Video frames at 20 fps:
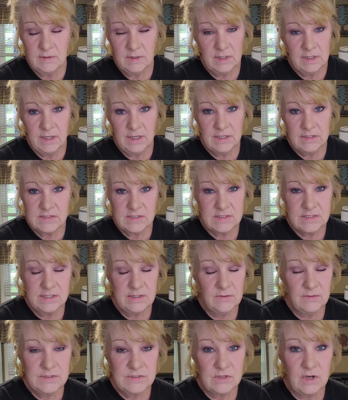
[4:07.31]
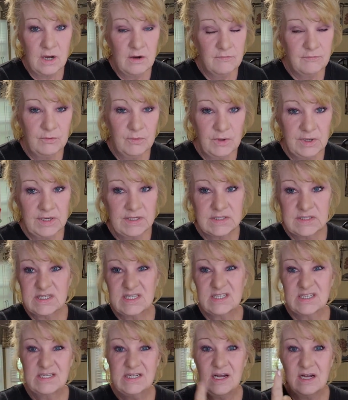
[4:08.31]
It, it still is awful. It gets
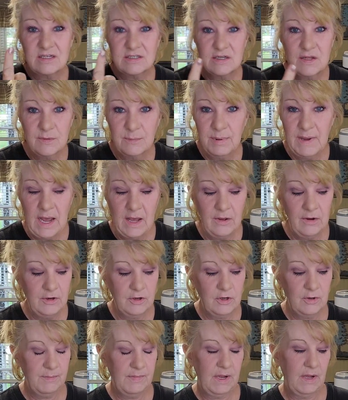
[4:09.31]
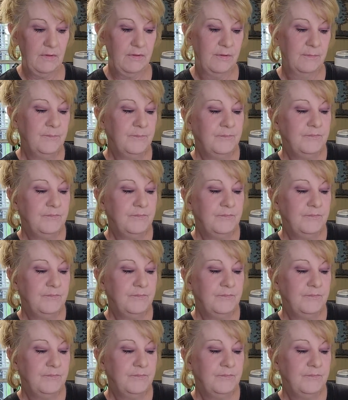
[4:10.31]
stuck to the palate of your mouth.